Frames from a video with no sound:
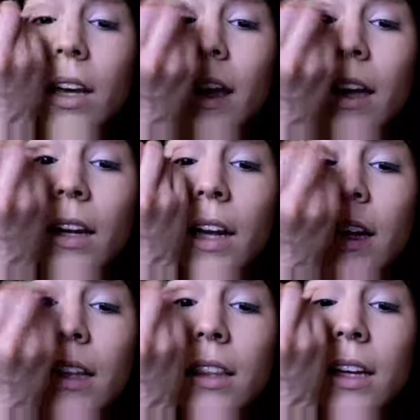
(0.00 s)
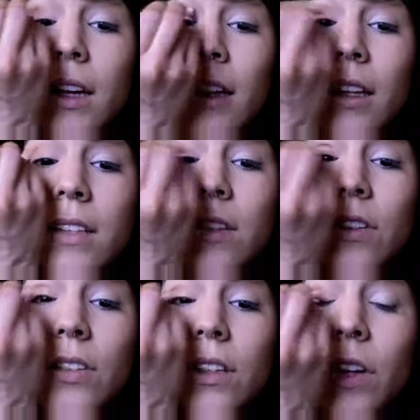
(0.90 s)
And anything that
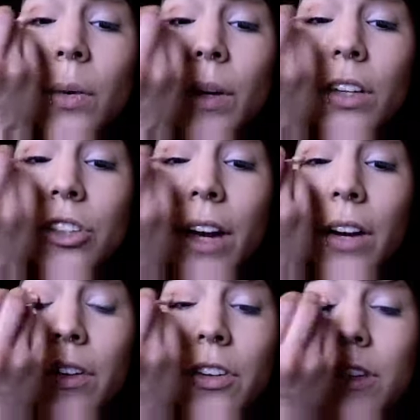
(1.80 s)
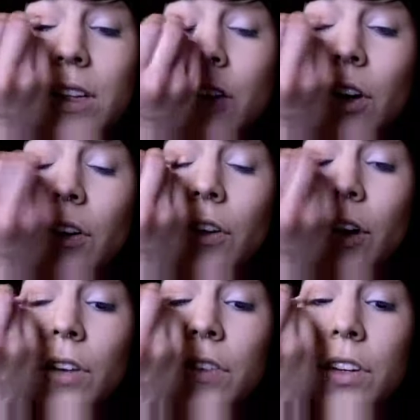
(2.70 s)
any shadow that starts to get darker and
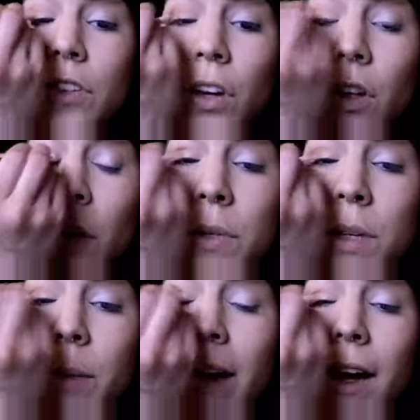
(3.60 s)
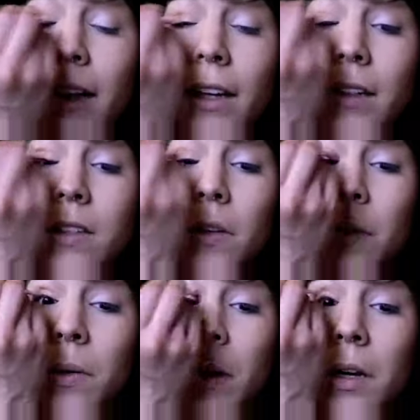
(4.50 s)
darker is going to start closing my eye in.
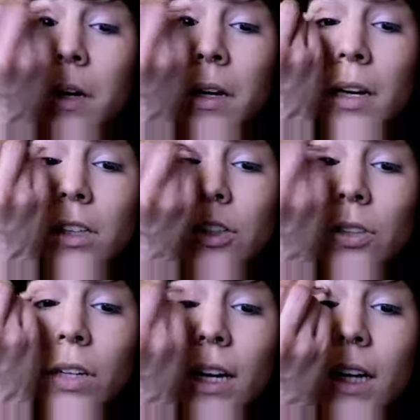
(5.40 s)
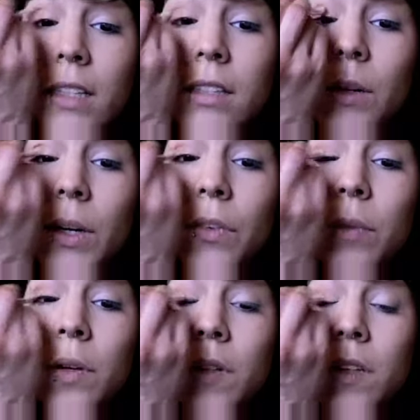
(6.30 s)
So I try to stay away from
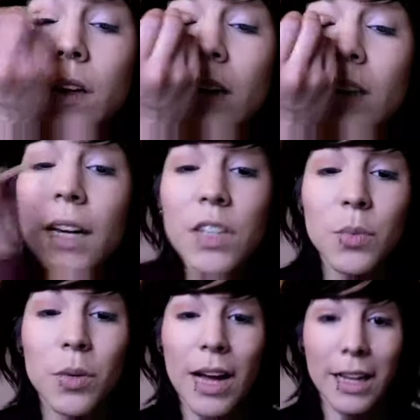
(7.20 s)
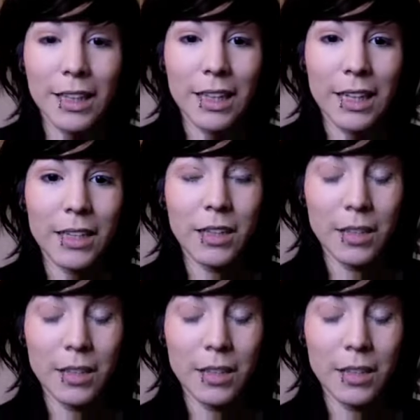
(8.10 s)
those on the actual eyelid